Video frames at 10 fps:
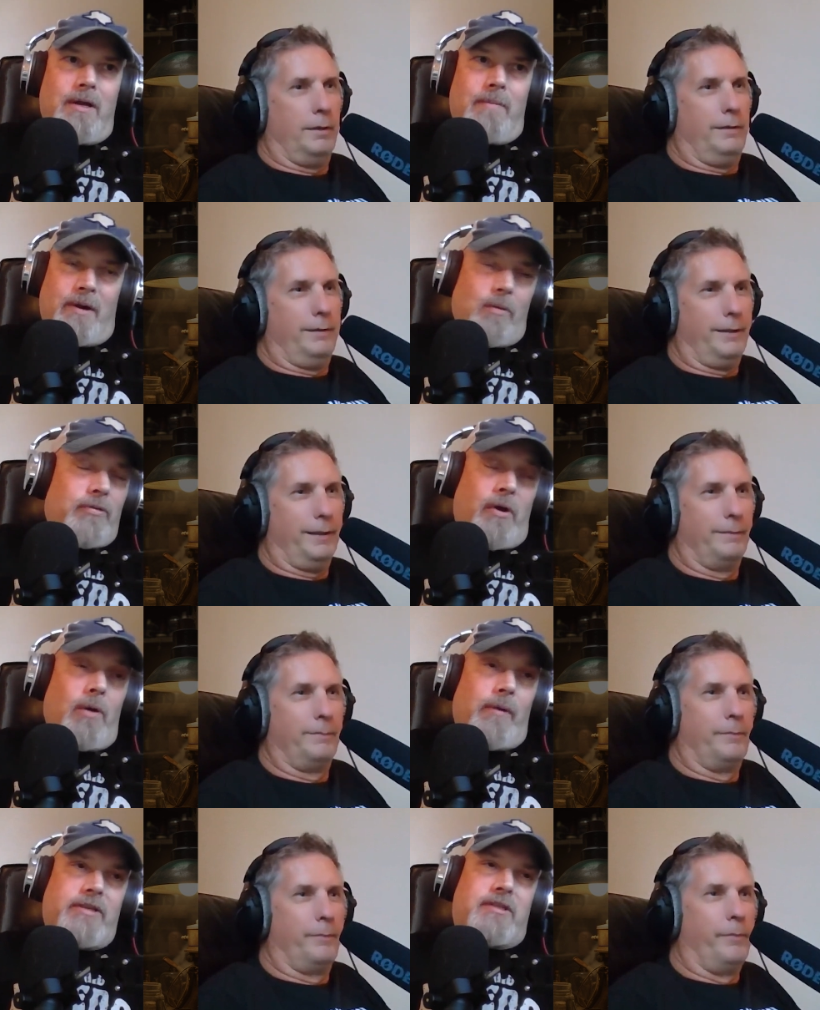Speaker 1: I yeah. rolled the
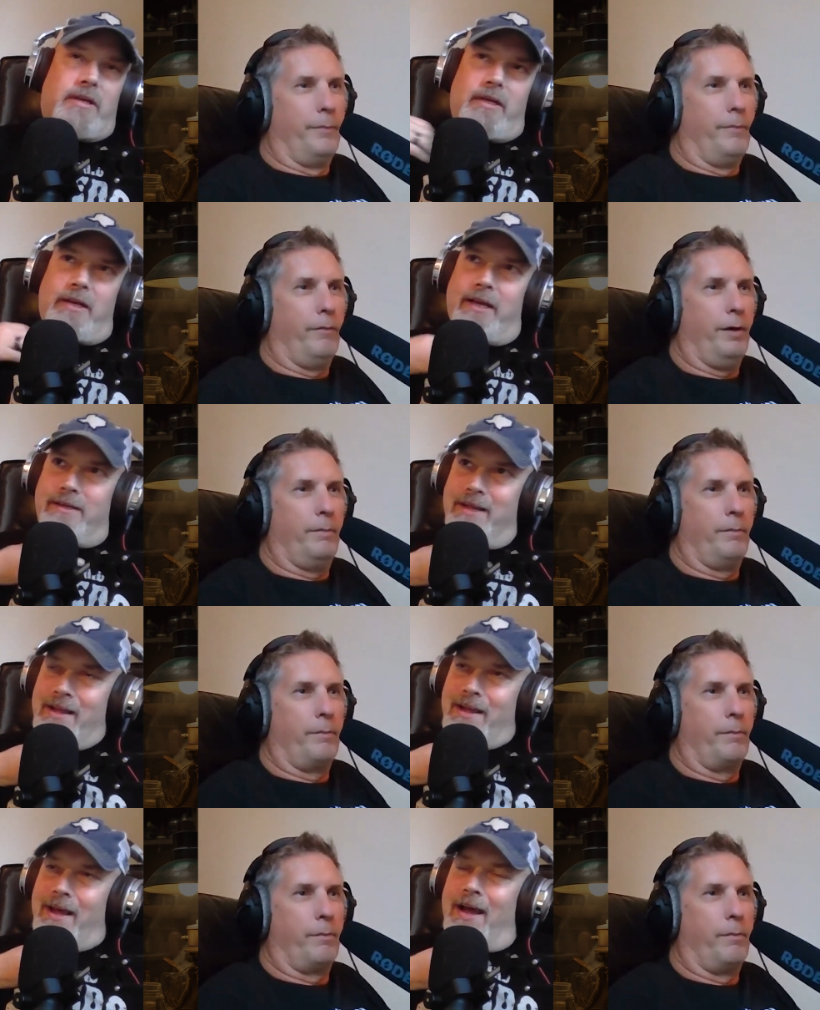car racing, and, right. and
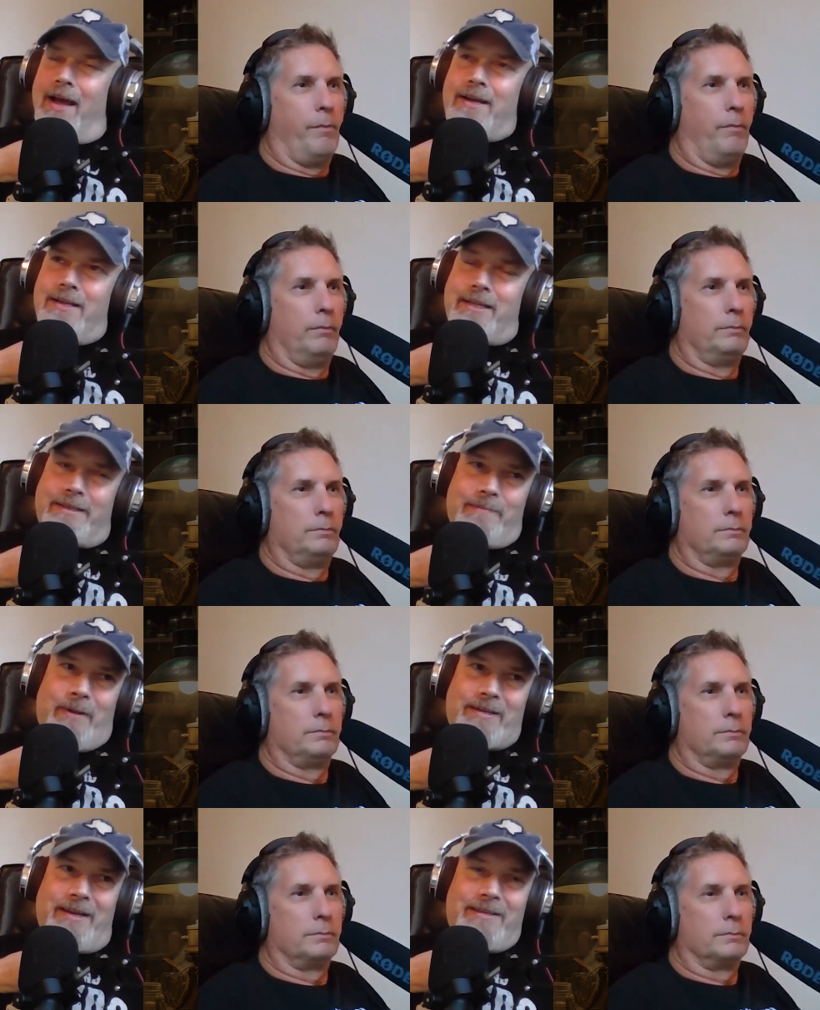I, I kind of take the
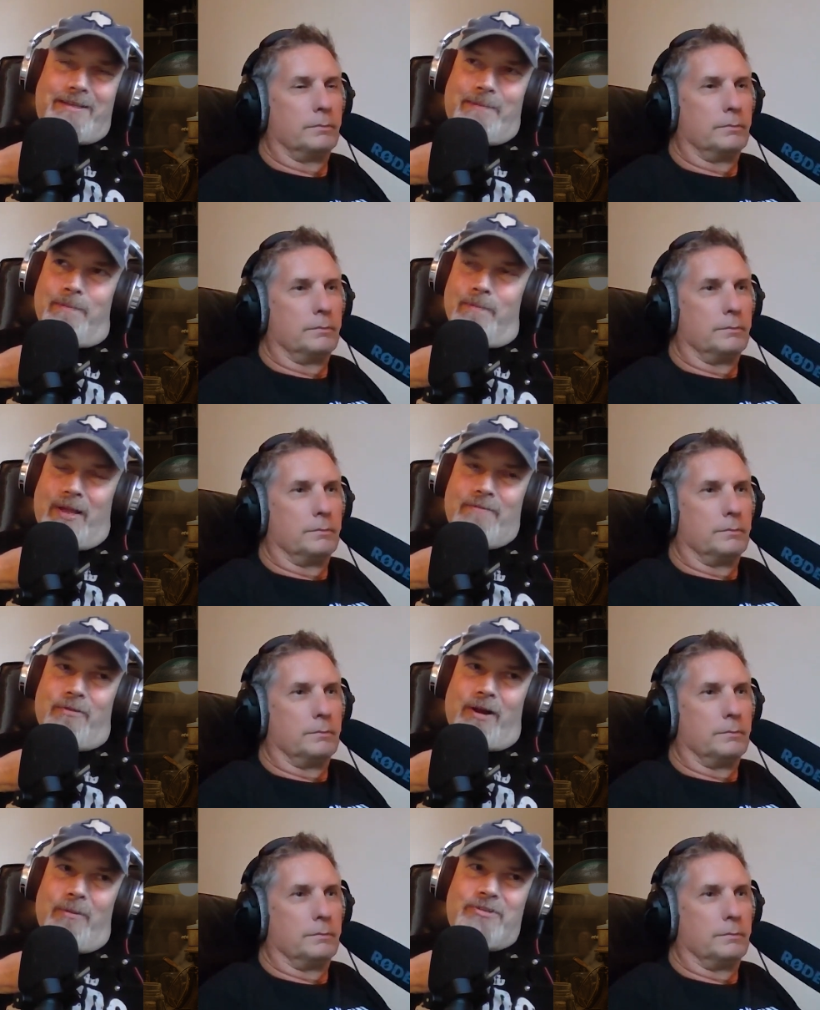I kind of take the blame
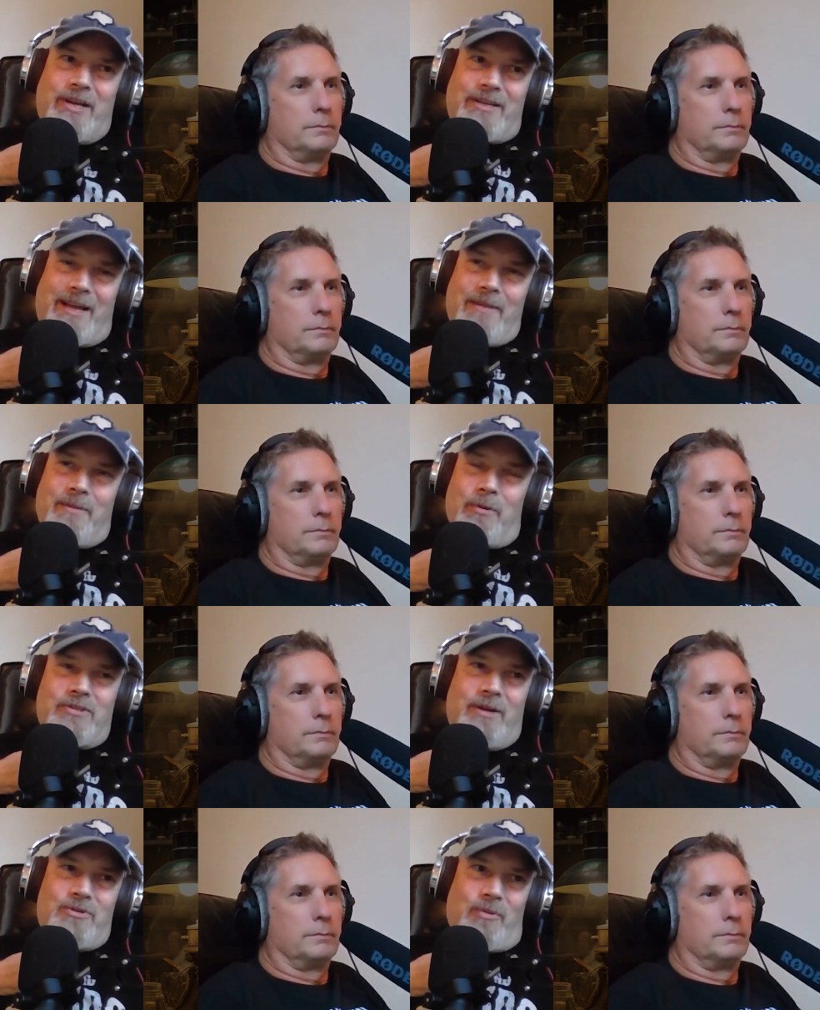for it. I will tell you, the the
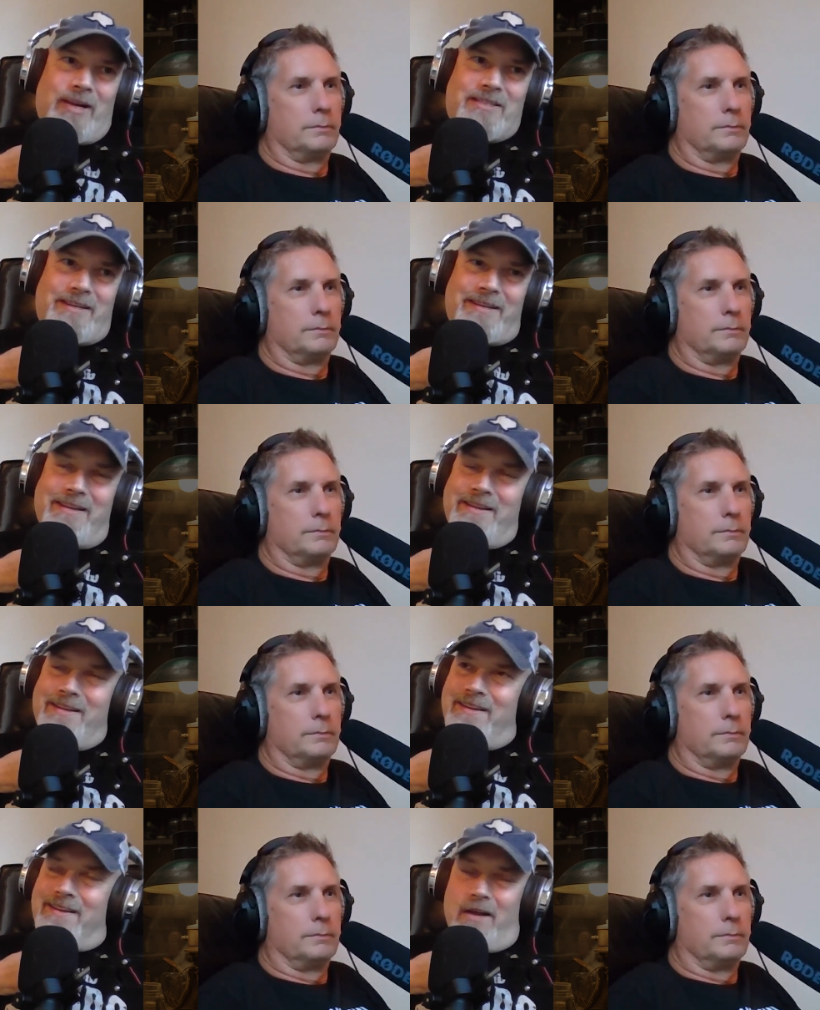person I was racing
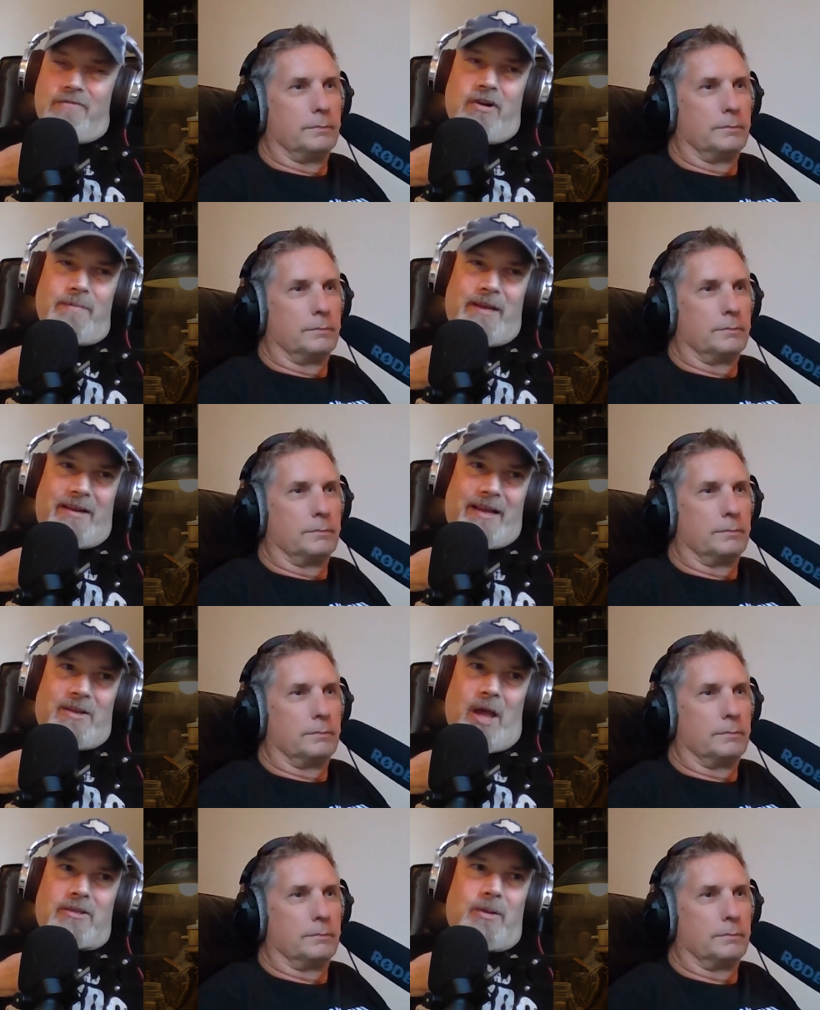got in front of me and
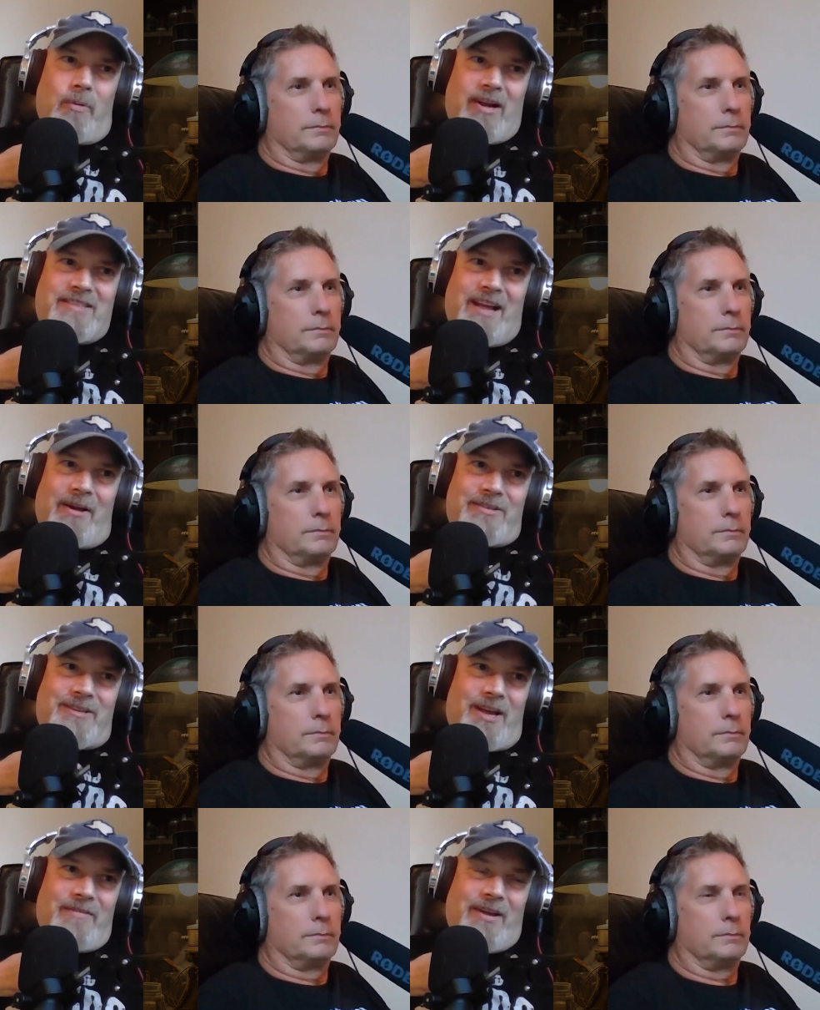like locked their brakes down.
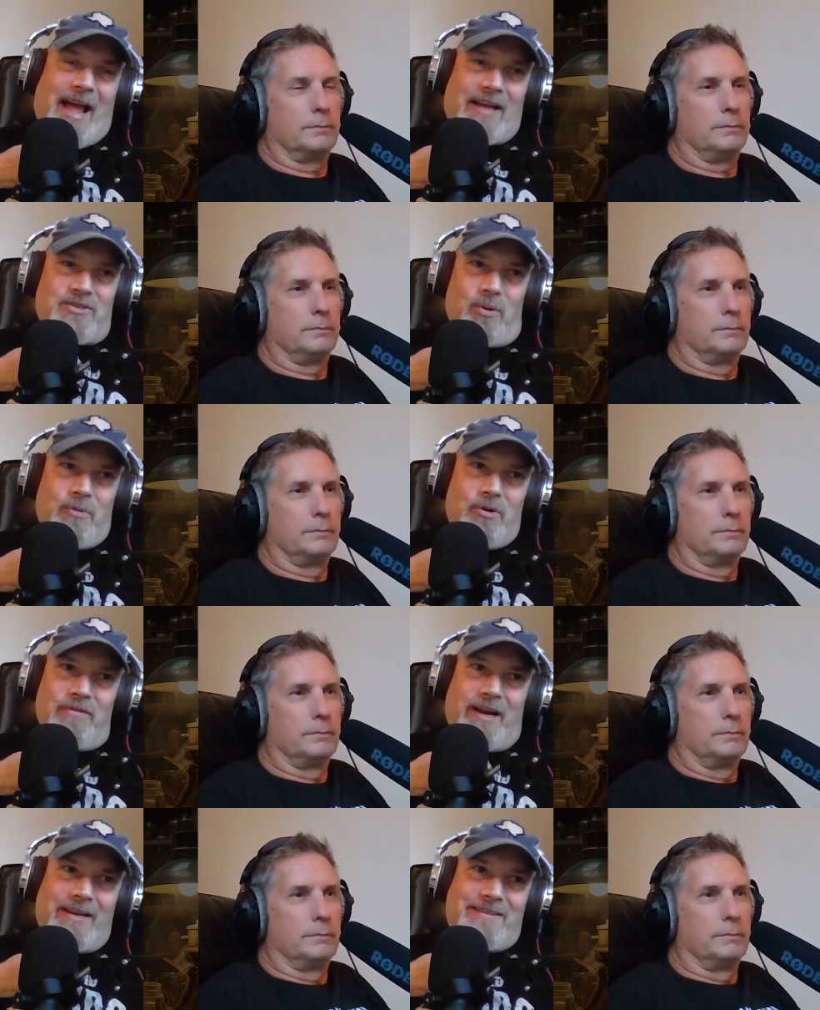It's kind of an hmm. asshole
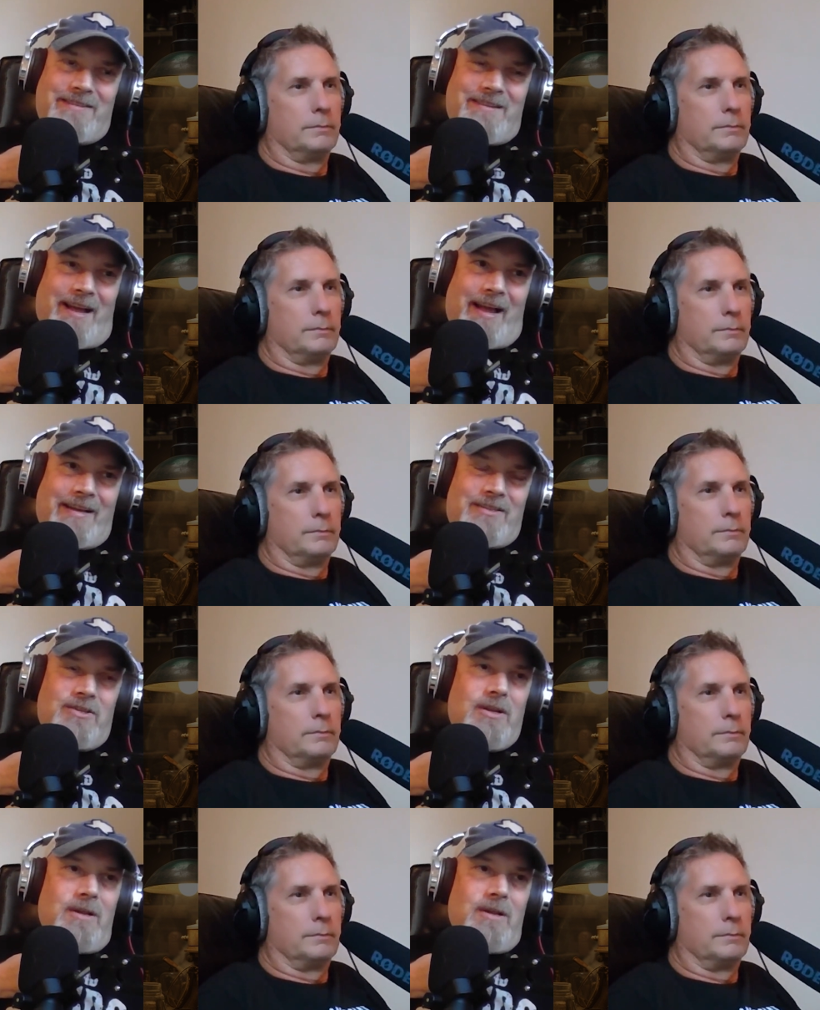move, and I I